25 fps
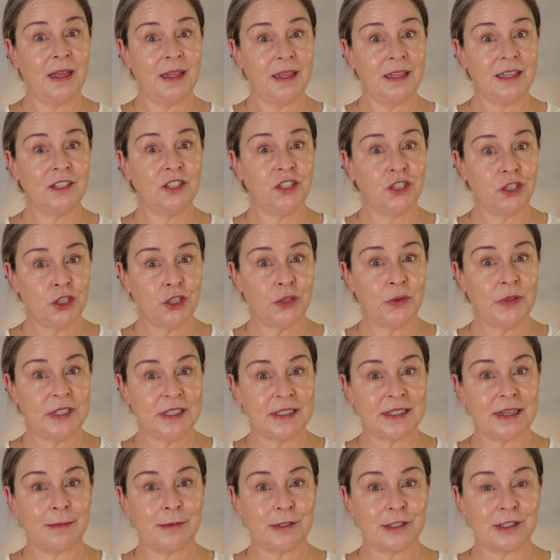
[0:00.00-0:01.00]
you're doing a
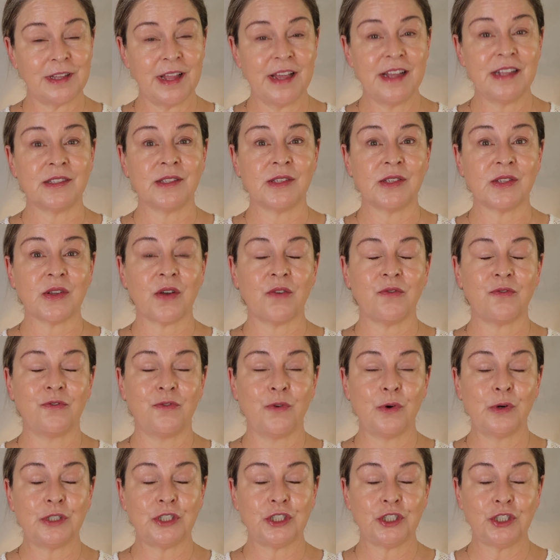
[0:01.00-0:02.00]
double cleanse
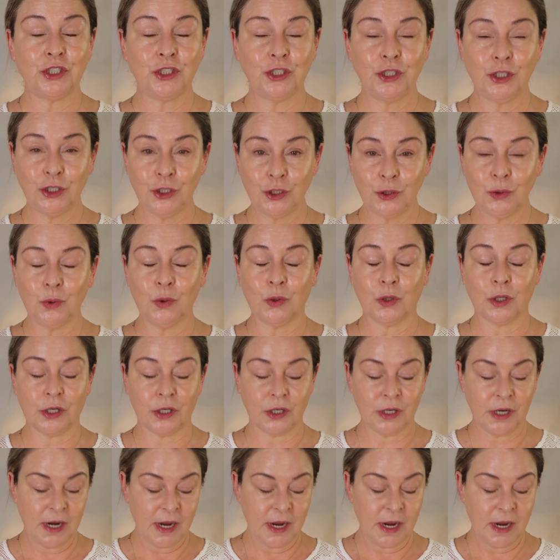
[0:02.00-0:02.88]
for sure.